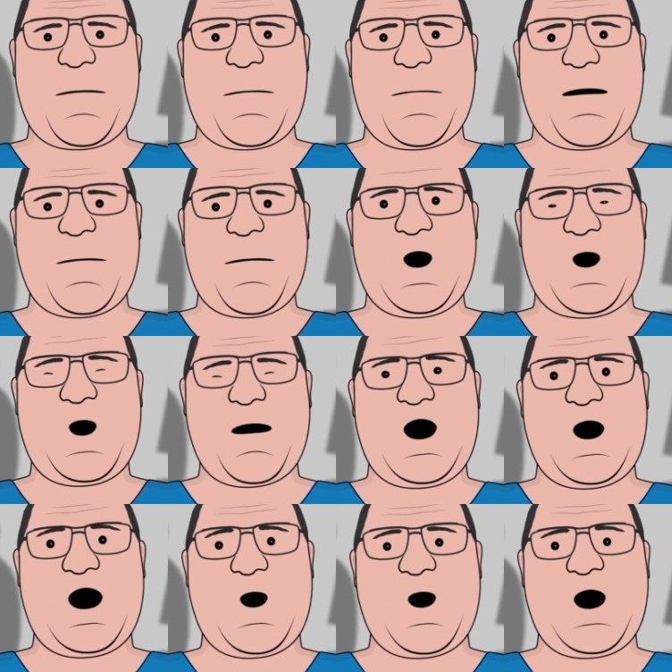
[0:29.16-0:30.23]
The full
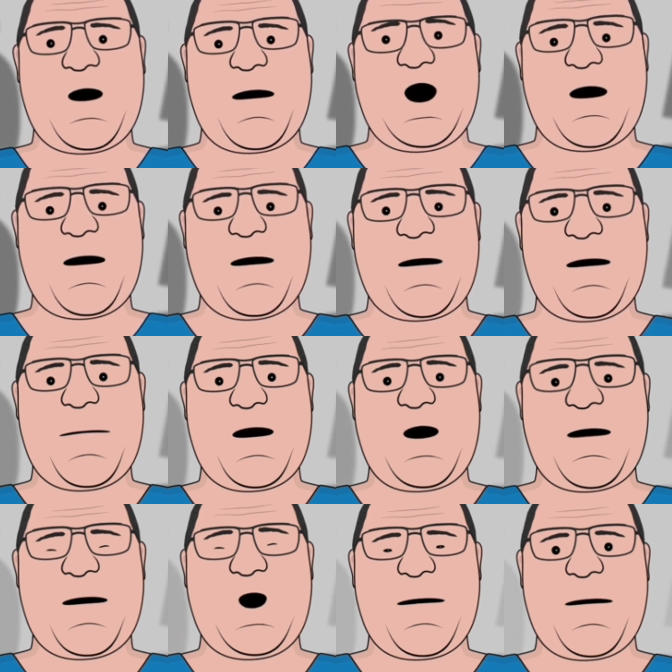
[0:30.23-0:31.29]
realisation
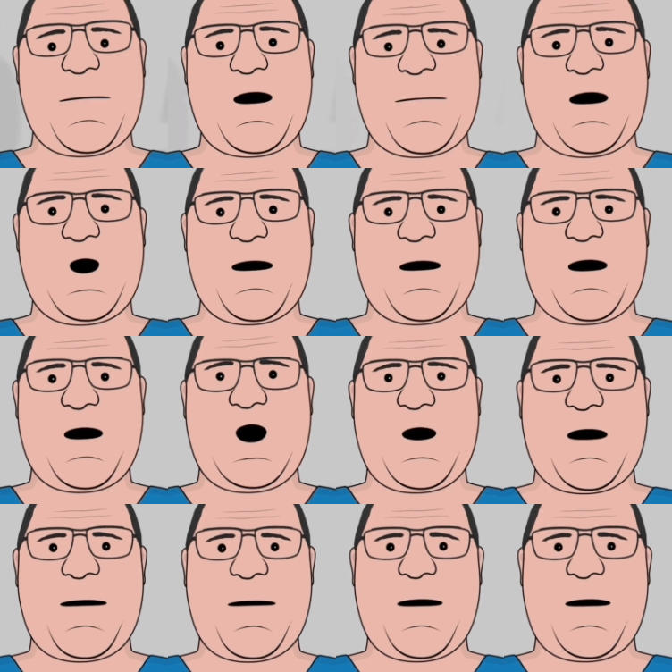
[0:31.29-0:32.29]
came just a bit earlier on.